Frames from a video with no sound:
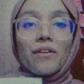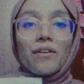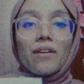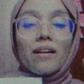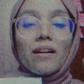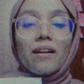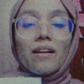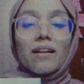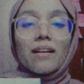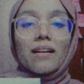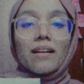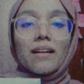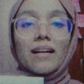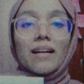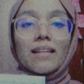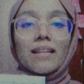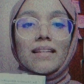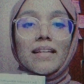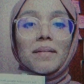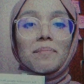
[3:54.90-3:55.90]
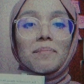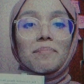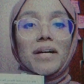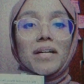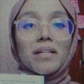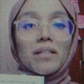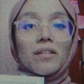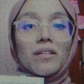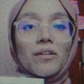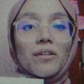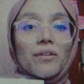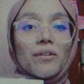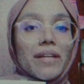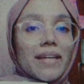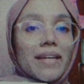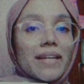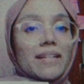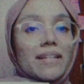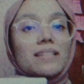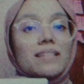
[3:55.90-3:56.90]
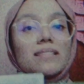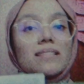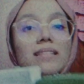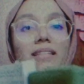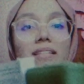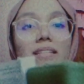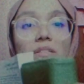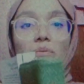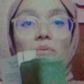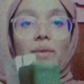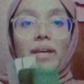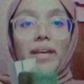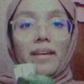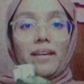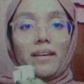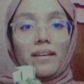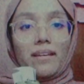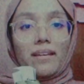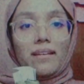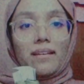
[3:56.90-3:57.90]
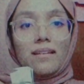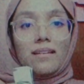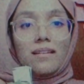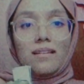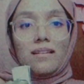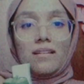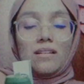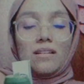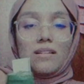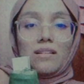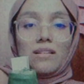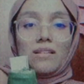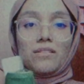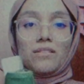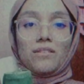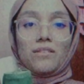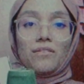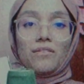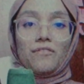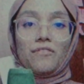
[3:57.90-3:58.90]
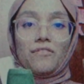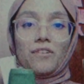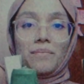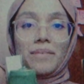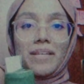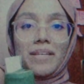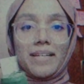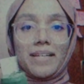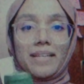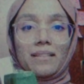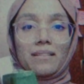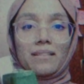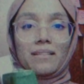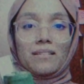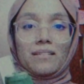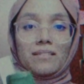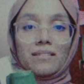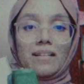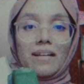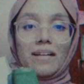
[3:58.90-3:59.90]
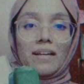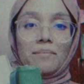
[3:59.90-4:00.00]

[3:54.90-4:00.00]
for a linked bungalow it is this way. So from here it looks